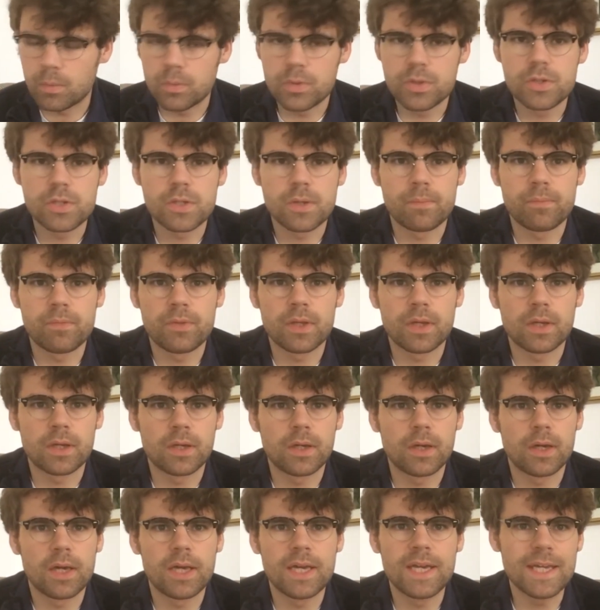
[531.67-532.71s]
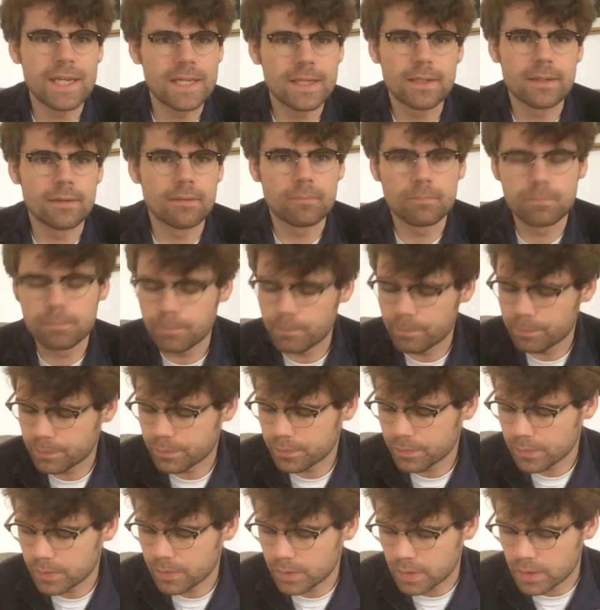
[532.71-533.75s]
something hidden.
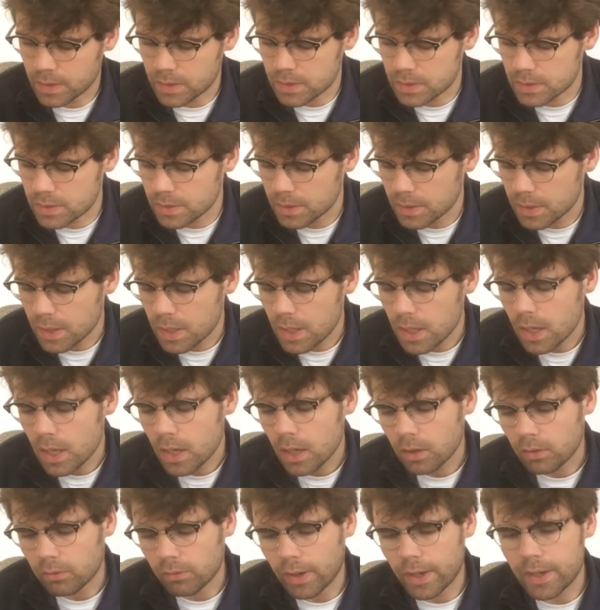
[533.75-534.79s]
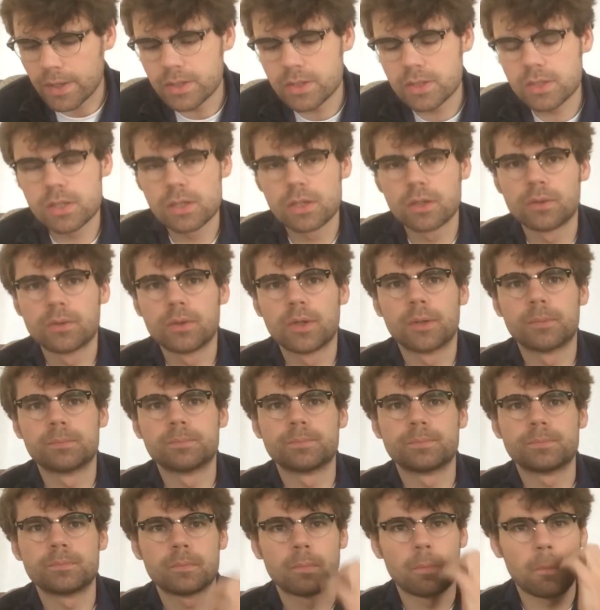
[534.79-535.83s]
Yes. All right. So
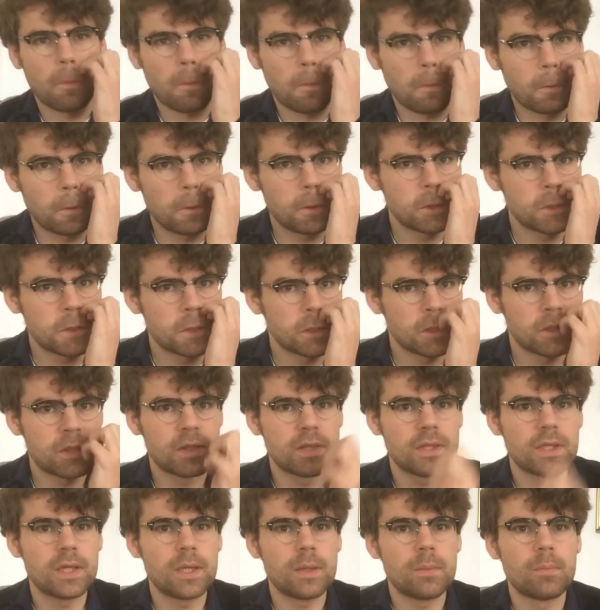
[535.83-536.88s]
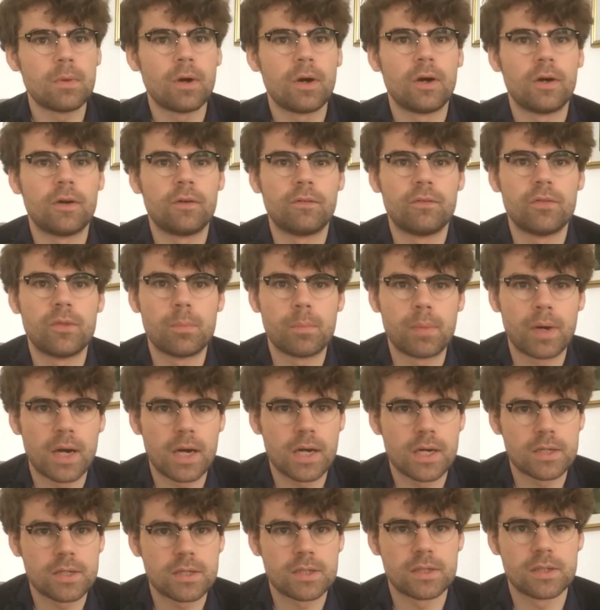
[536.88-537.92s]
this is the theme of the
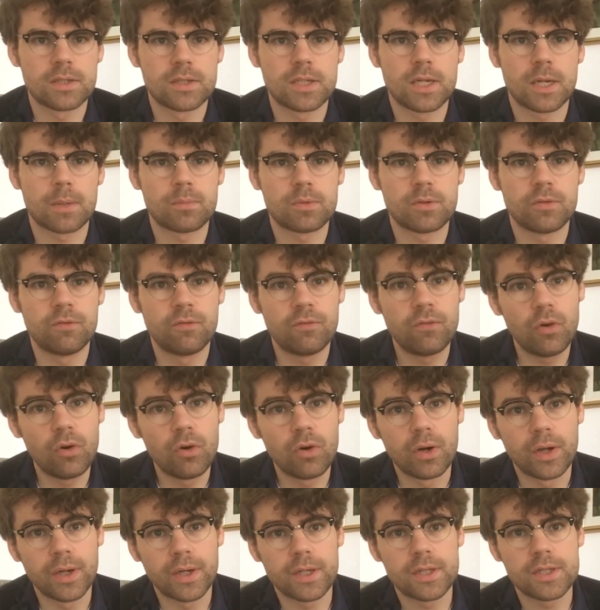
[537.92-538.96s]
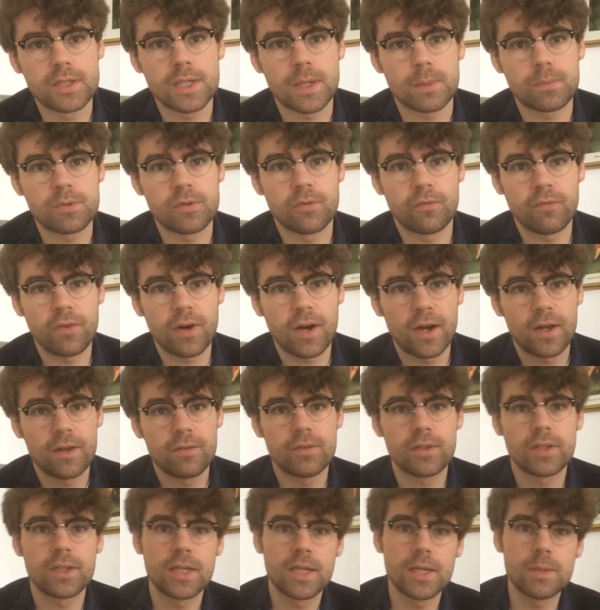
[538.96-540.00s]
past in chapter 4, and in chapter 5
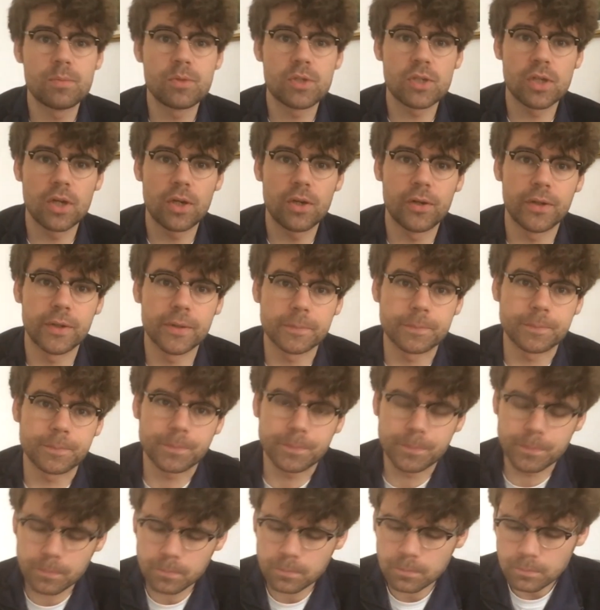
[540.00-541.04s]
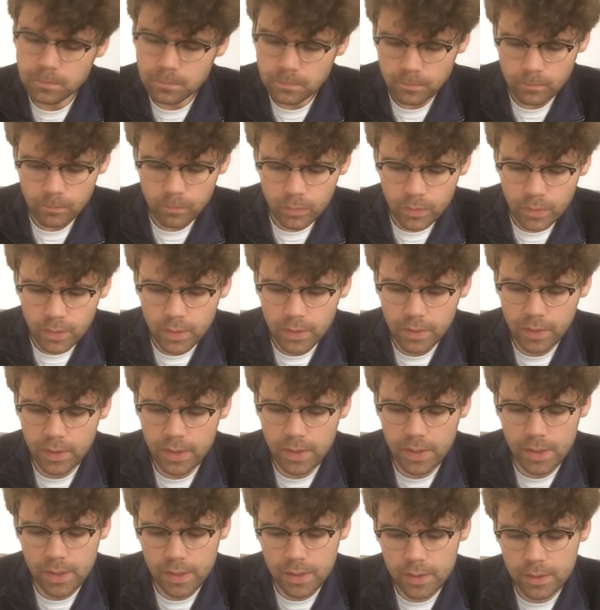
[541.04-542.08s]
it keeps going.
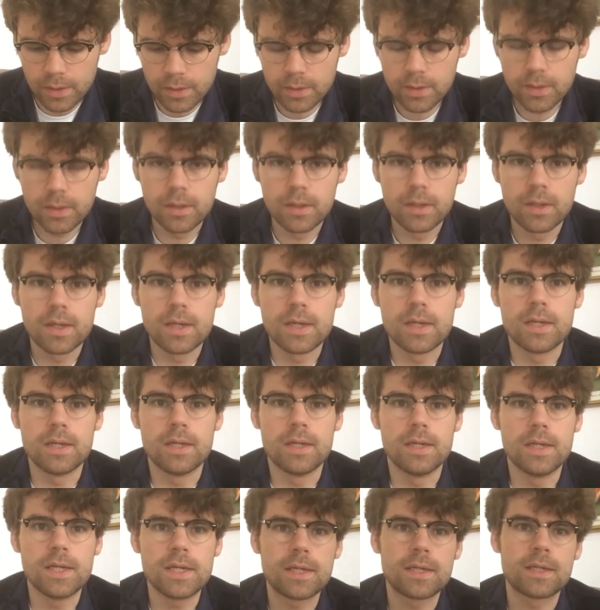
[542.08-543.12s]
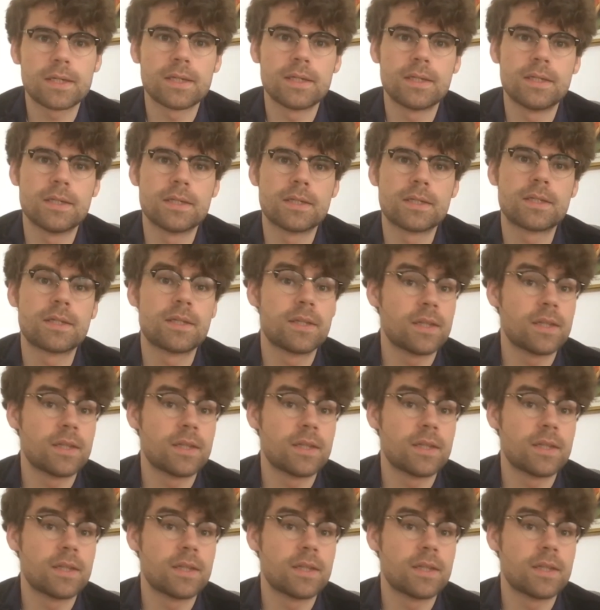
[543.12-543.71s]
Here, Nick is